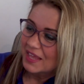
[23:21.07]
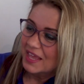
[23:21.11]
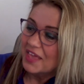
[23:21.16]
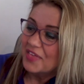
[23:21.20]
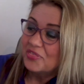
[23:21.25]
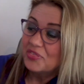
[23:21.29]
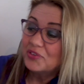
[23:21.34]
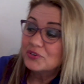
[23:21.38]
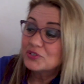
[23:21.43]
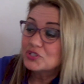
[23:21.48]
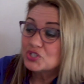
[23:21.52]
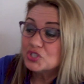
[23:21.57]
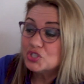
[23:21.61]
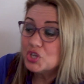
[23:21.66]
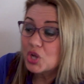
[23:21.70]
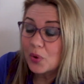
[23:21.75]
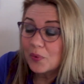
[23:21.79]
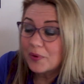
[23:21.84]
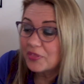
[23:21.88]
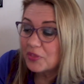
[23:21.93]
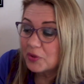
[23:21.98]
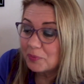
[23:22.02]
There's
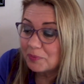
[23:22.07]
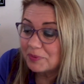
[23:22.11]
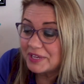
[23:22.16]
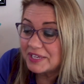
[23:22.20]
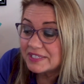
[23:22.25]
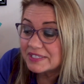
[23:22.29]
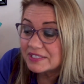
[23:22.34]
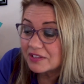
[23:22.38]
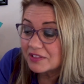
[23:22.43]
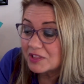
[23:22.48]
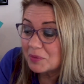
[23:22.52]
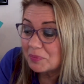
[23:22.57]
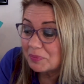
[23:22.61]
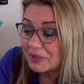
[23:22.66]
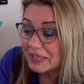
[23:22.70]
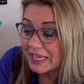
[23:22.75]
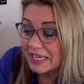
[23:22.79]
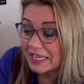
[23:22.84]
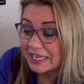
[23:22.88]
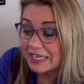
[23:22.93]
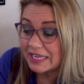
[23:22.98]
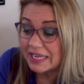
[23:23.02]
no other beast on the
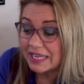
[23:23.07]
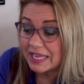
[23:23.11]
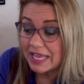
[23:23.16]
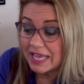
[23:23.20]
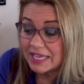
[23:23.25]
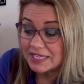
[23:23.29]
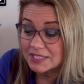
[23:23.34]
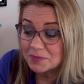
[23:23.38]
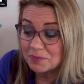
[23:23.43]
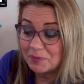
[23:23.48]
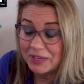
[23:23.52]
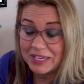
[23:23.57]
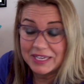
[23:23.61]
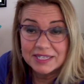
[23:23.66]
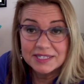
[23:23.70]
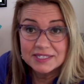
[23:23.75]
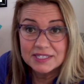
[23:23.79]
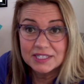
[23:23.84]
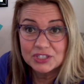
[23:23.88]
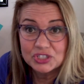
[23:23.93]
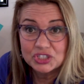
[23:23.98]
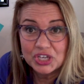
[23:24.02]
planet as big as
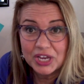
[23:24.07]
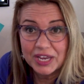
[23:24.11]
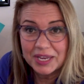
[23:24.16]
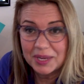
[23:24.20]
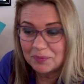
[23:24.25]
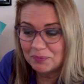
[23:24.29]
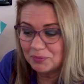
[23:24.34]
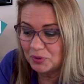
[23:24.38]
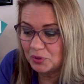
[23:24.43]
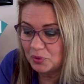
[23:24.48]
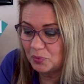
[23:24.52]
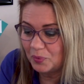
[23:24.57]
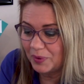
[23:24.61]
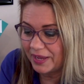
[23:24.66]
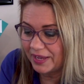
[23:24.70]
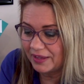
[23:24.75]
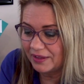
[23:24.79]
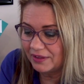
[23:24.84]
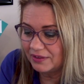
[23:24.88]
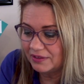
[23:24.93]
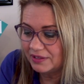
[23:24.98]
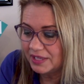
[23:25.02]
the giant blue
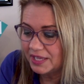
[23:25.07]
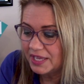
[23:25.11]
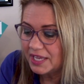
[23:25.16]
whale.